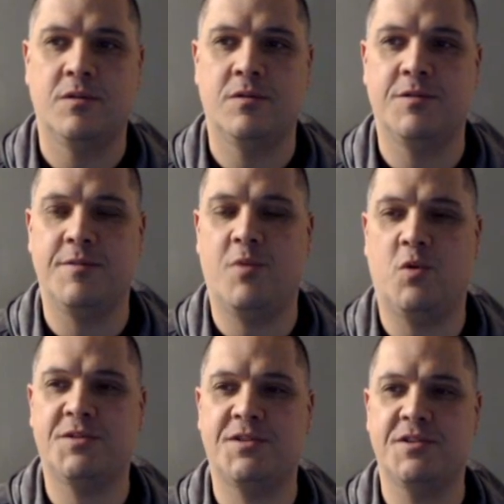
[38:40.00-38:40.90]
he
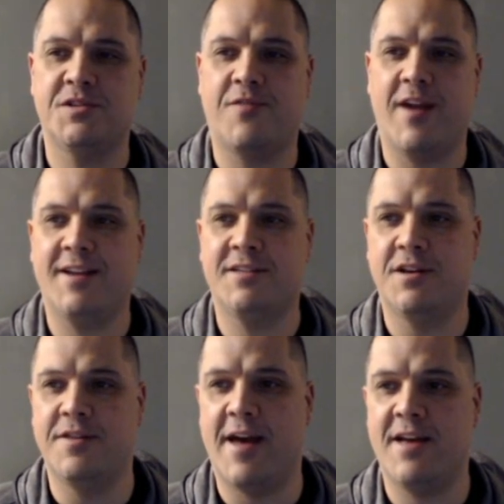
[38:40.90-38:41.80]
bolsters the ranks
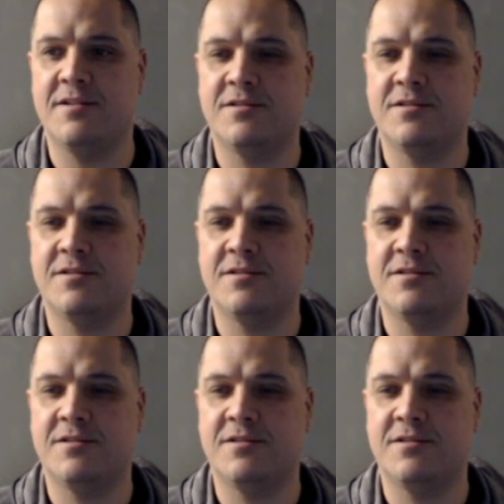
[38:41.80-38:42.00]
on that.